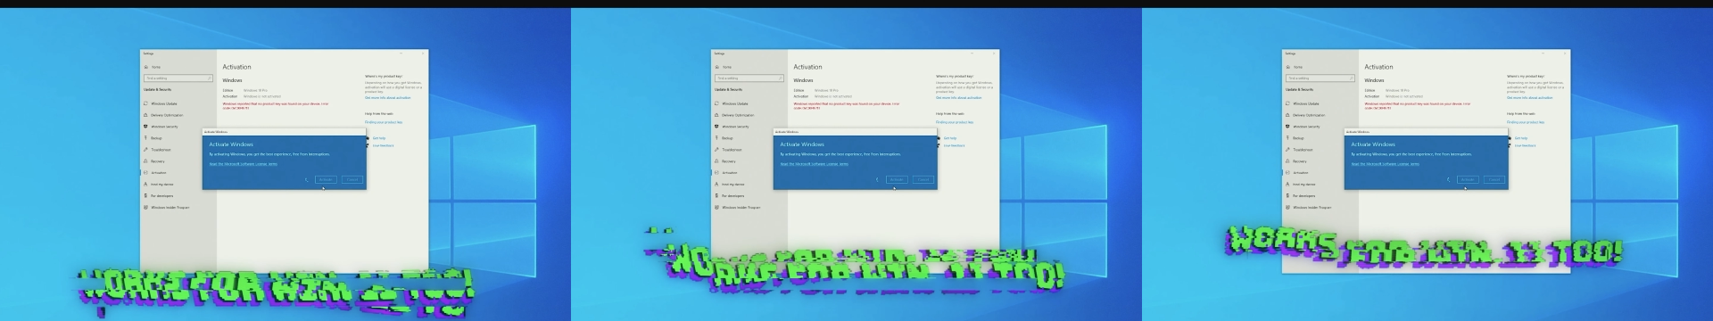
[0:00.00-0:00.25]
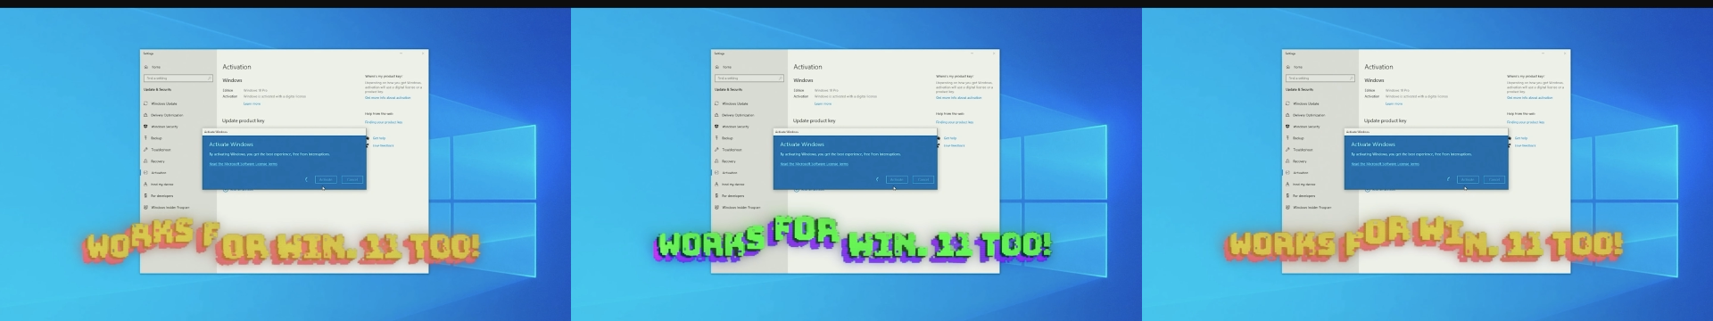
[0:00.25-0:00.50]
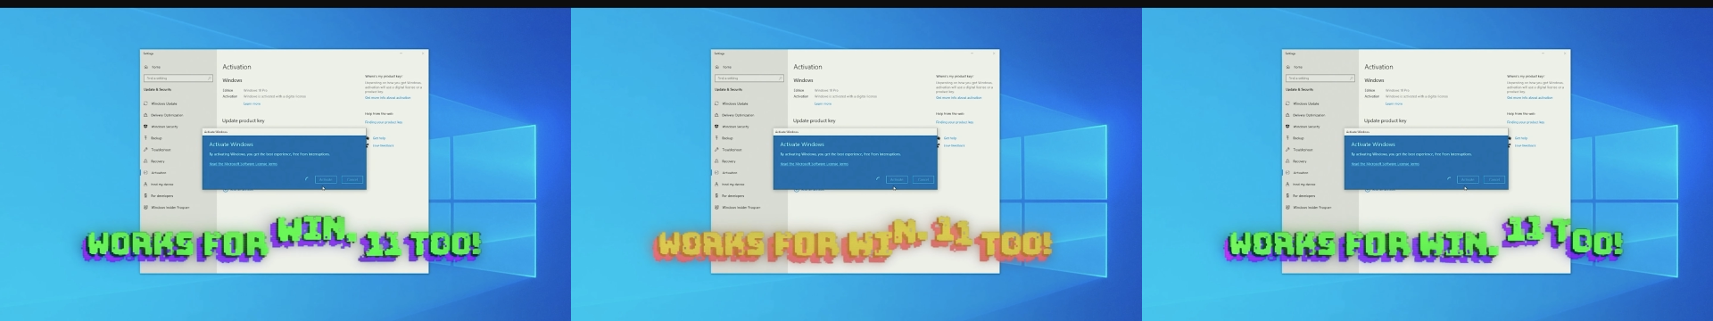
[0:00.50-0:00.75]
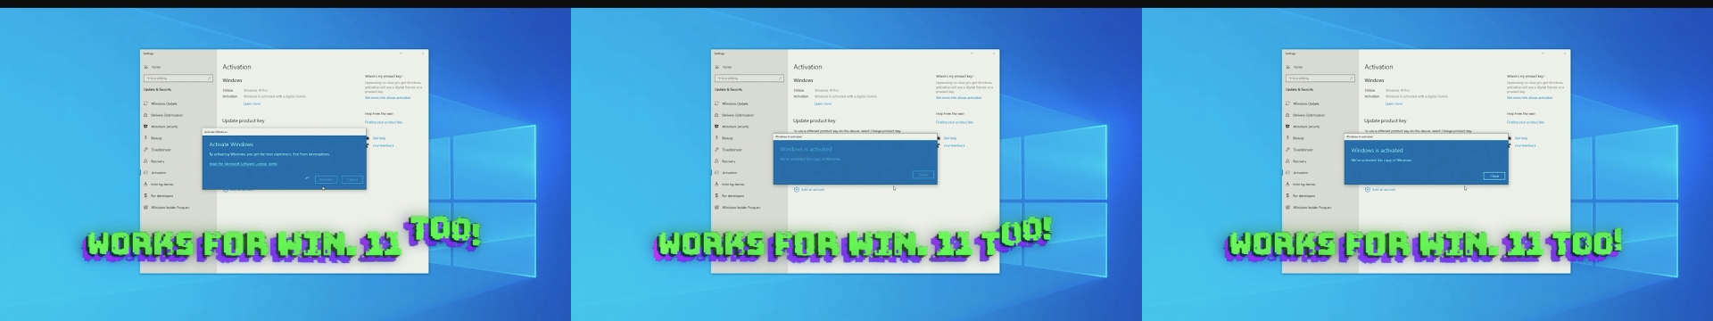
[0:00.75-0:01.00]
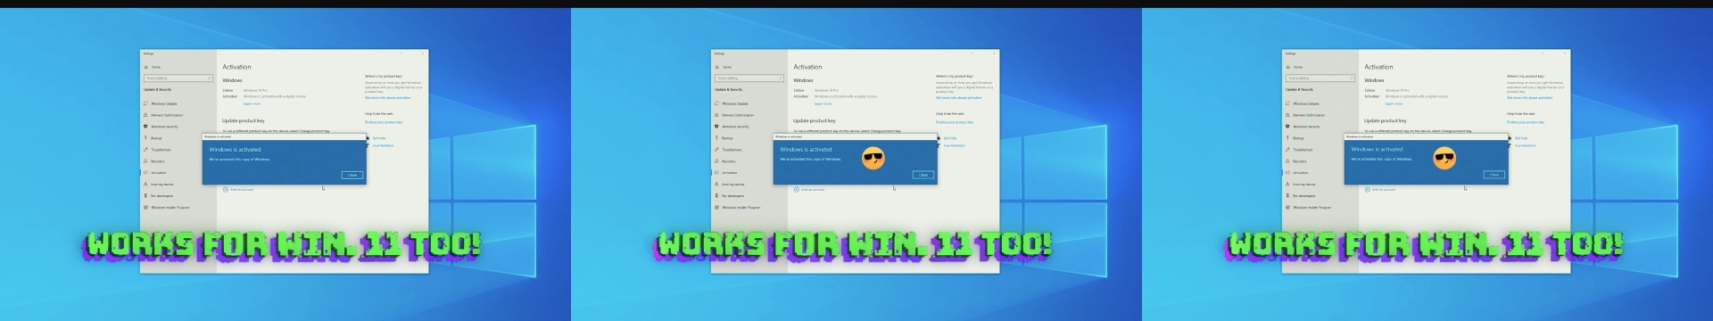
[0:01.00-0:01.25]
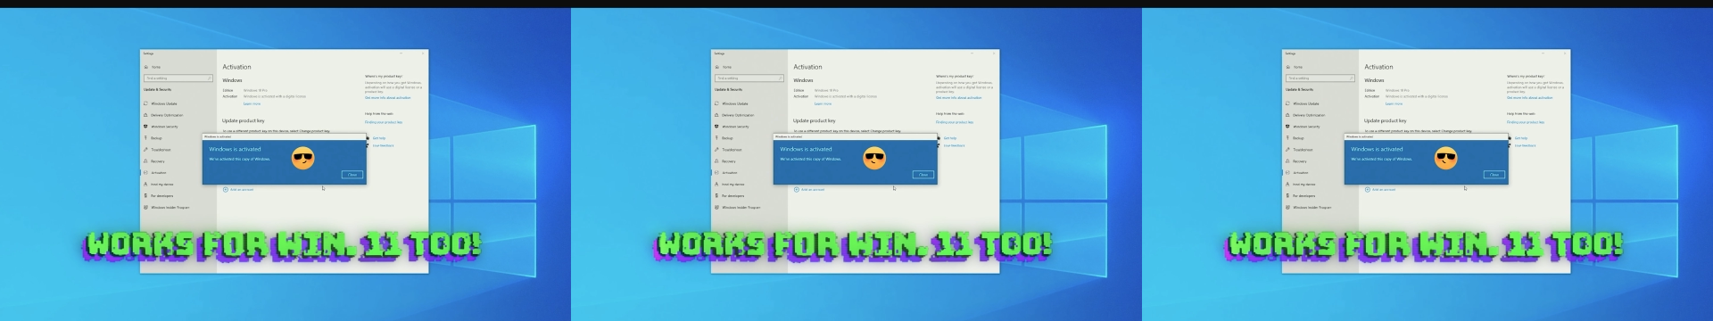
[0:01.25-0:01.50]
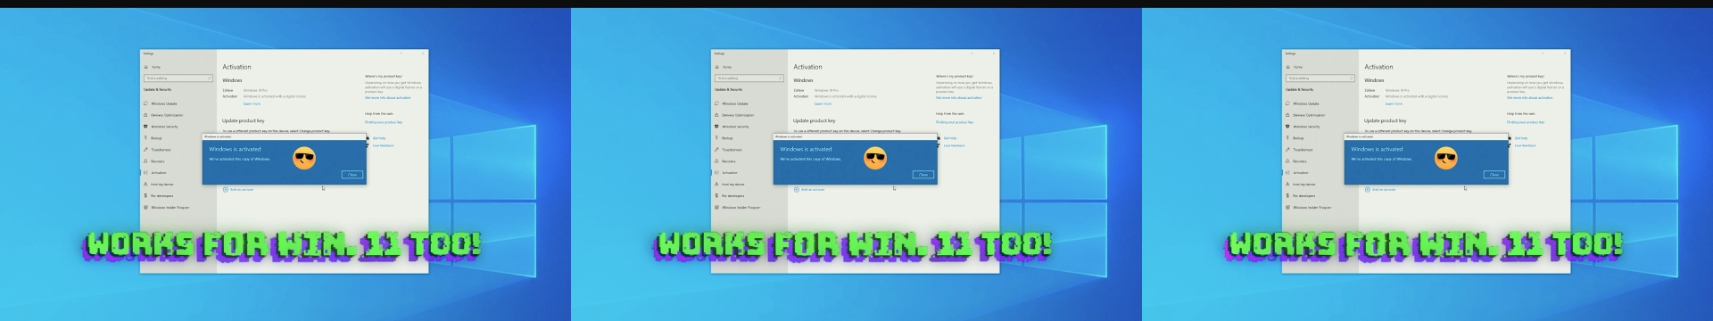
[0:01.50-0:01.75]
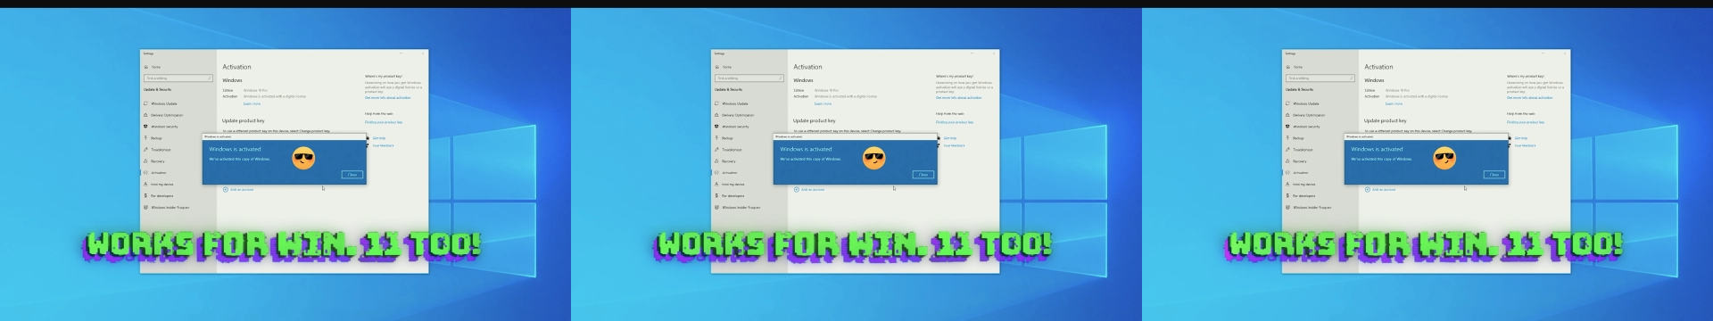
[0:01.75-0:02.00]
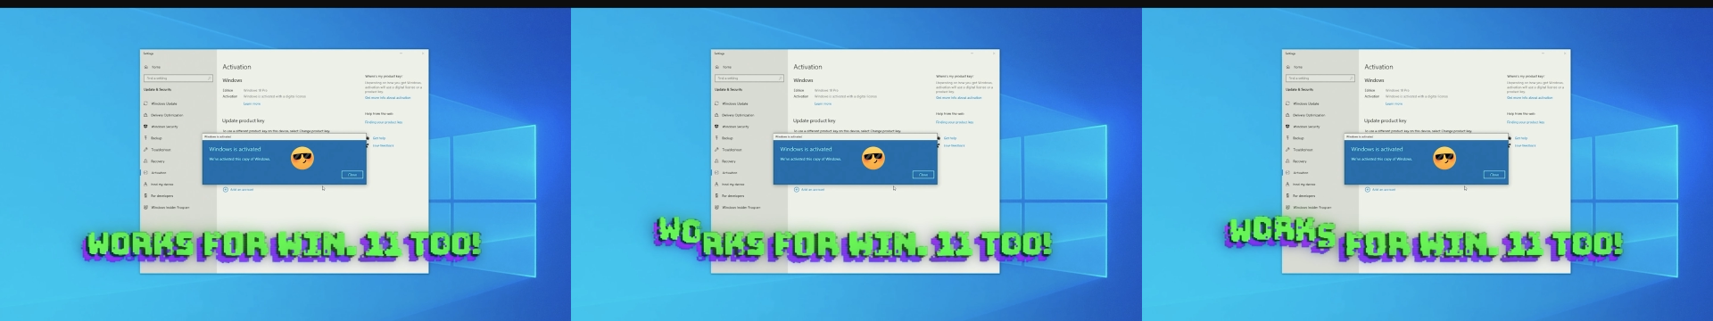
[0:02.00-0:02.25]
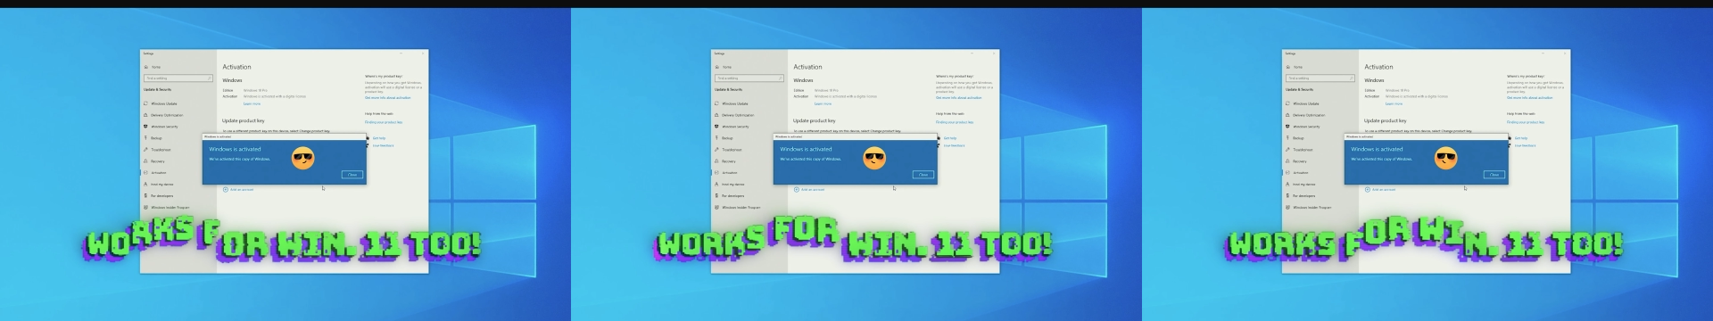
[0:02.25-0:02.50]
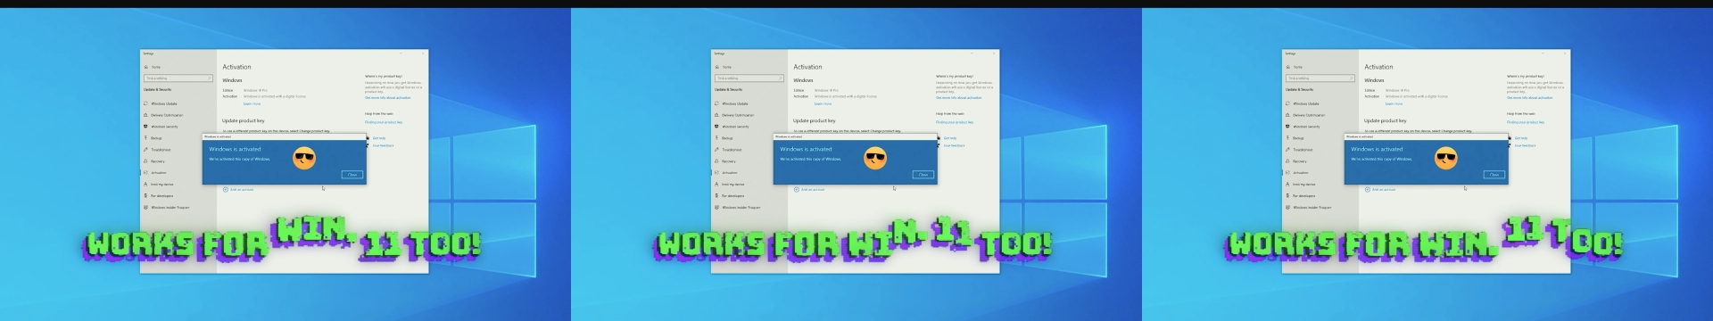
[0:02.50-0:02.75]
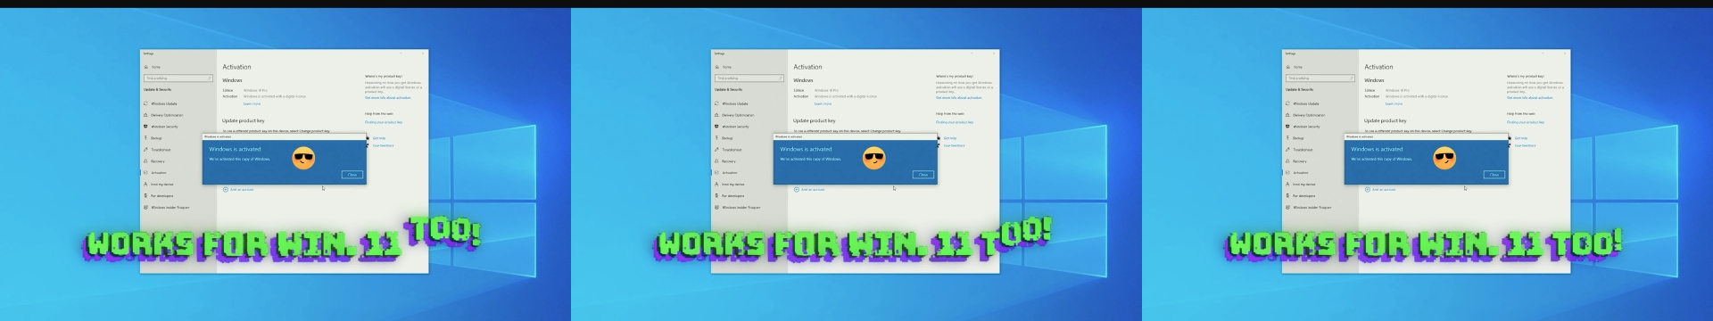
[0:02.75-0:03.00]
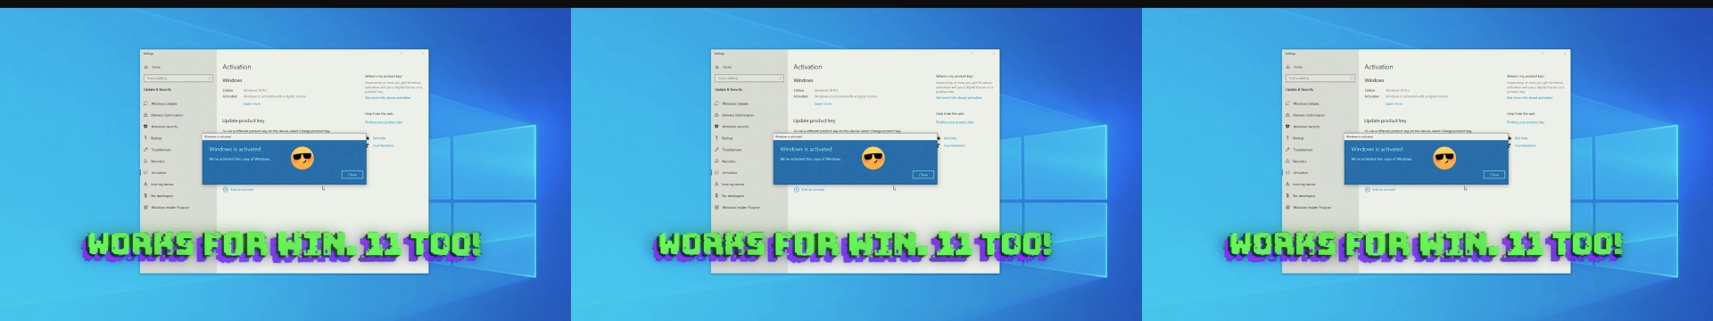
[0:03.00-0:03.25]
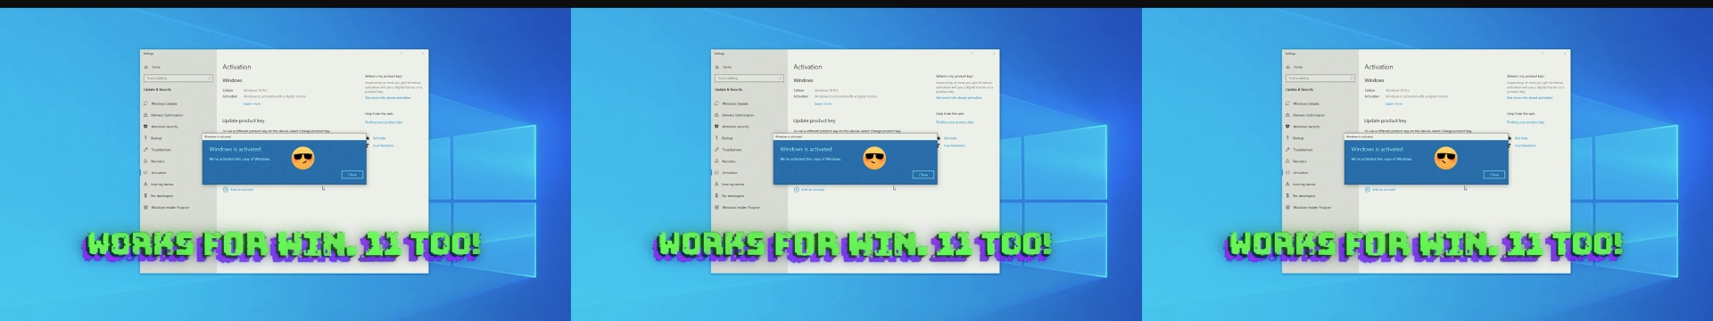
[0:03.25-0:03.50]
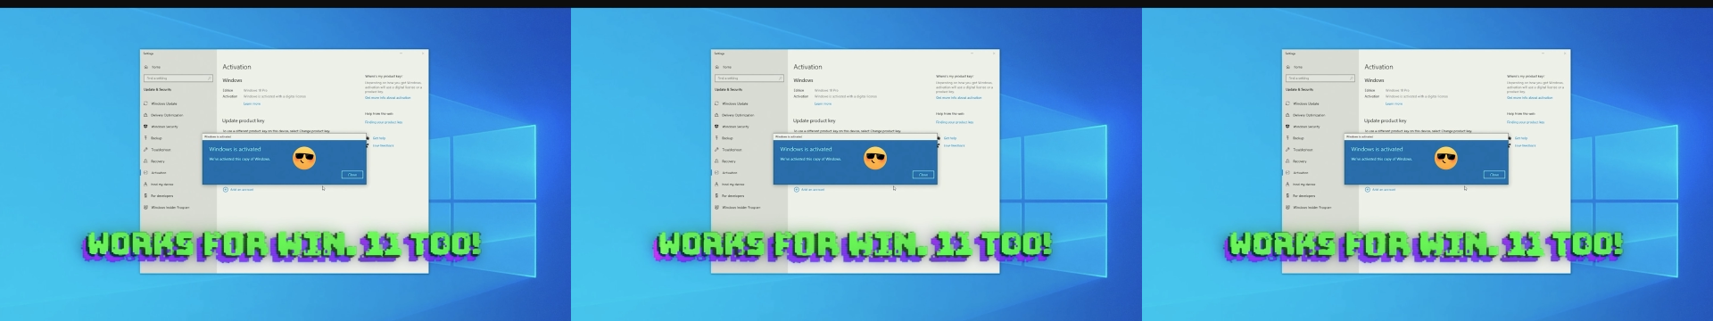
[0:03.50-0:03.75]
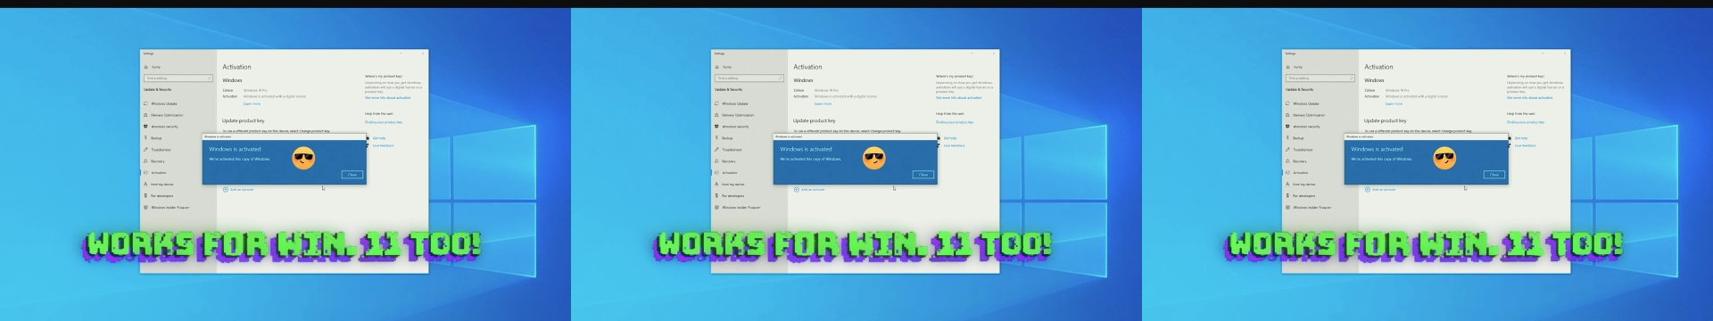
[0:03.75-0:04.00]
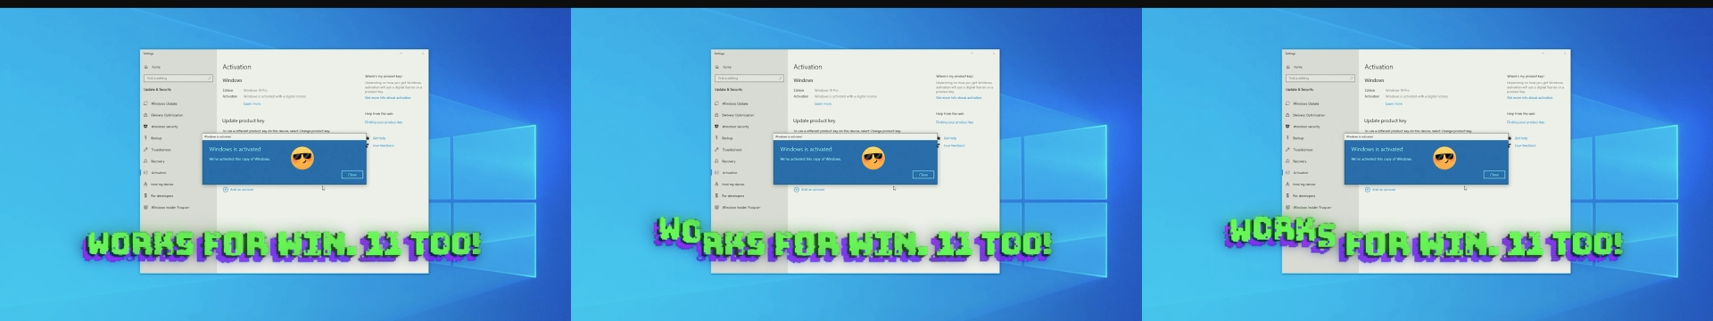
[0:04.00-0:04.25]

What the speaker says: No face is visible, so there are no lips to read.